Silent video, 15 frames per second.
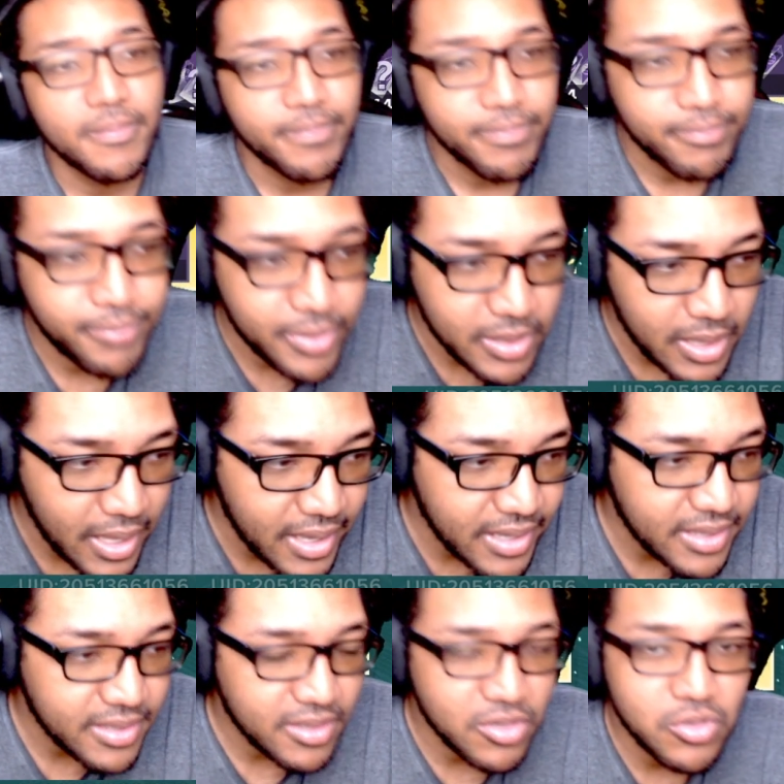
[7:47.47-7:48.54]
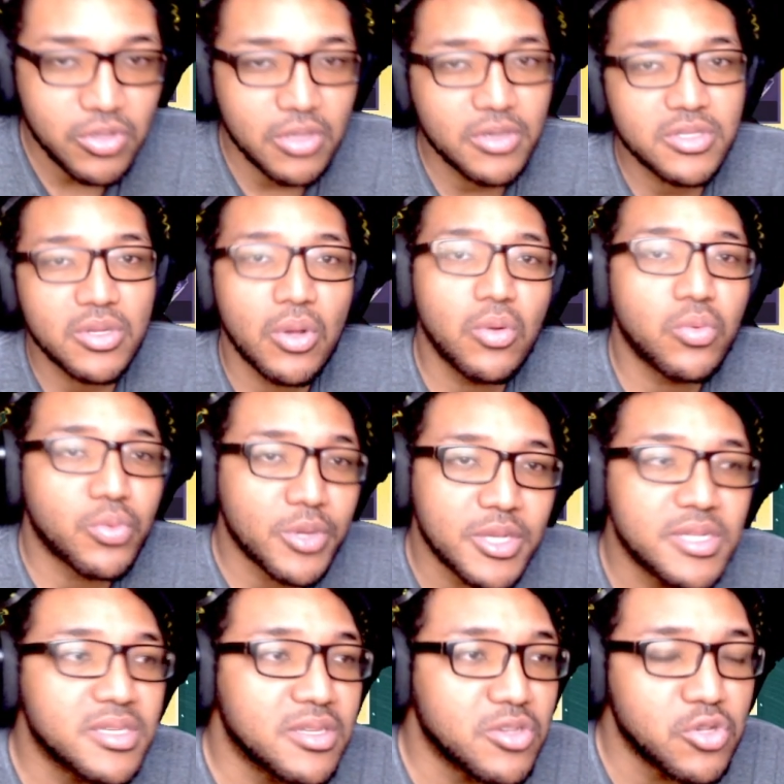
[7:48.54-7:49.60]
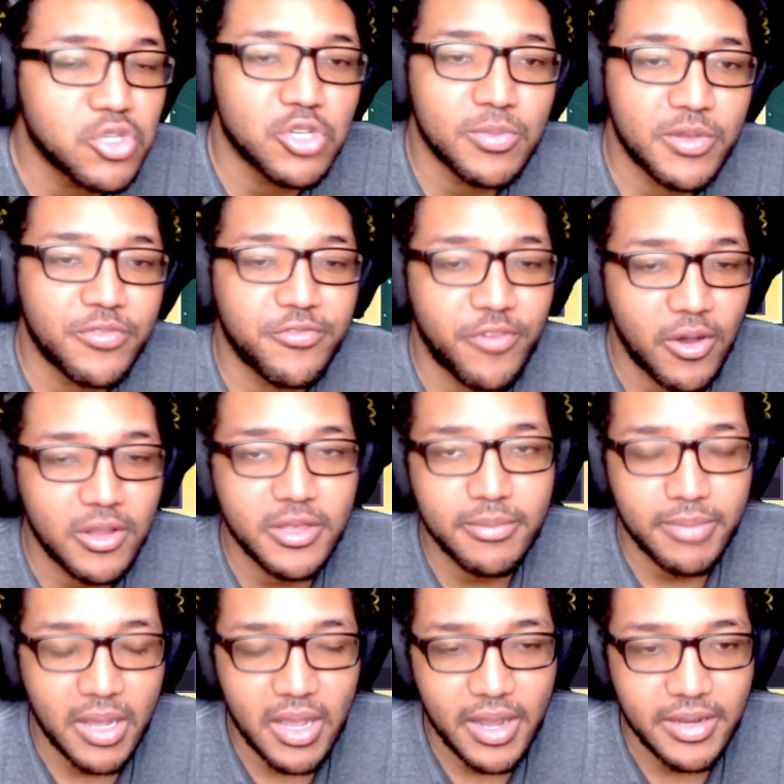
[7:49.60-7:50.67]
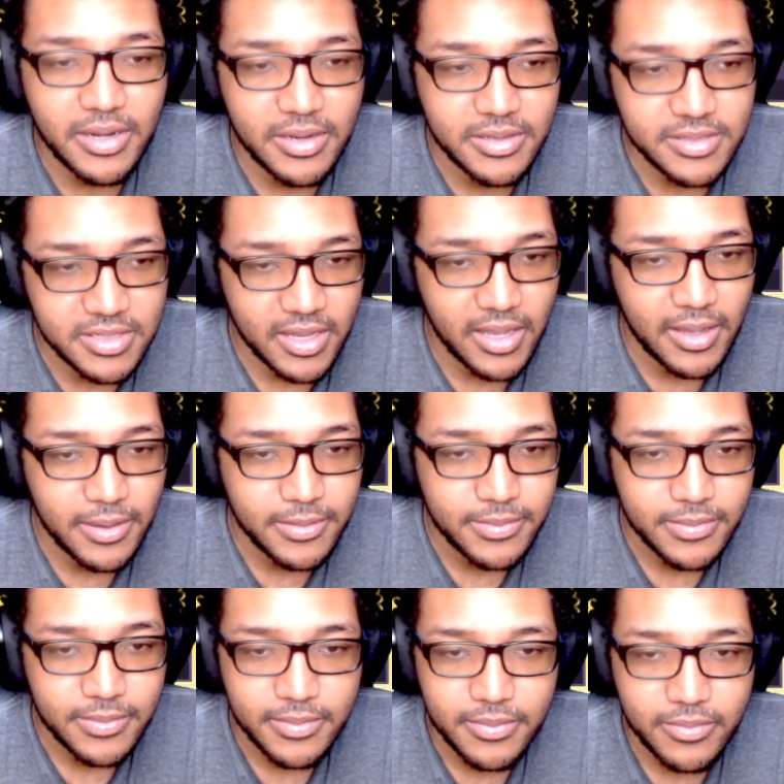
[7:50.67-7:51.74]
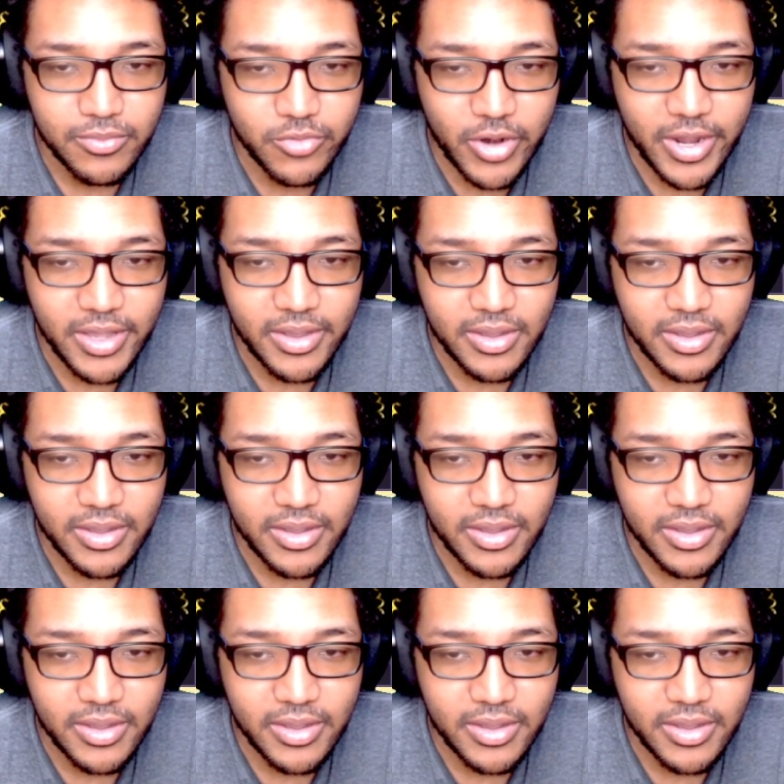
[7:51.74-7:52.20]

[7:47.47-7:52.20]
But like there's no reason you should be falling behind in this game, right?